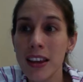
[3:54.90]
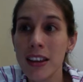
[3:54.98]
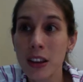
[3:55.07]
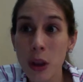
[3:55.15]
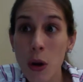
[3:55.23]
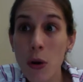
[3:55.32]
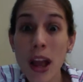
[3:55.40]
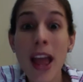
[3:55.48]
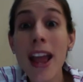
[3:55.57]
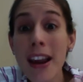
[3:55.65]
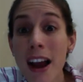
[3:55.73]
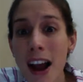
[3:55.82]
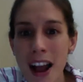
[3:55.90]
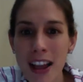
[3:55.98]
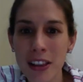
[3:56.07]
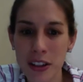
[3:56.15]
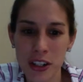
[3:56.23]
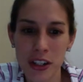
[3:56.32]
low and high
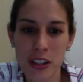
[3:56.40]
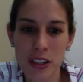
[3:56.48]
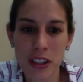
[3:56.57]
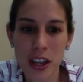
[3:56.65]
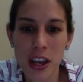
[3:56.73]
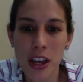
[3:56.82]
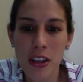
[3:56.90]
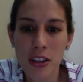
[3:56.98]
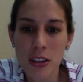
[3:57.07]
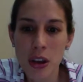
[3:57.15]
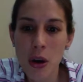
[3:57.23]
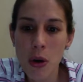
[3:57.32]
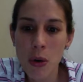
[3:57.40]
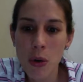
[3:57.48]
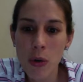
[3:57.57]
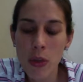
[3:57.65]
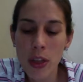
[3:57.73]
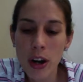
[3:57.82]
learners.
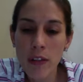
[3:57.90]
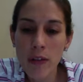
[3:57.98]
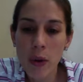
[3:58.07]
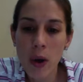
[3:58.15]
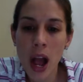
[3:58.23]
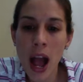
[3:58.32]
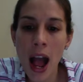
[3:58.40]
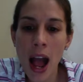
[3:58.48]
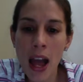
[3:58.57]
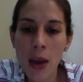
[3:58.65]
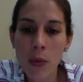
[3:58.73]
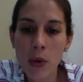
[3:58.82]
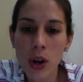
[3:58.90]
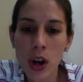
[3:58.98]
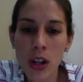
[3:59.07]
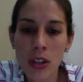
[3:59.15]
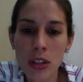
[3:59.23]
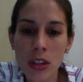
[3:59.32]
So therefore, I would
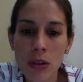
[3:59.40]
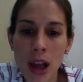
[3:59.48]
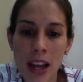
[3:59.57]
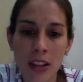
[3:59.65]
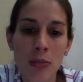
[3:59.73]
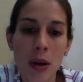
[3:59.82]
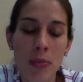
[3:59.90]
also add to my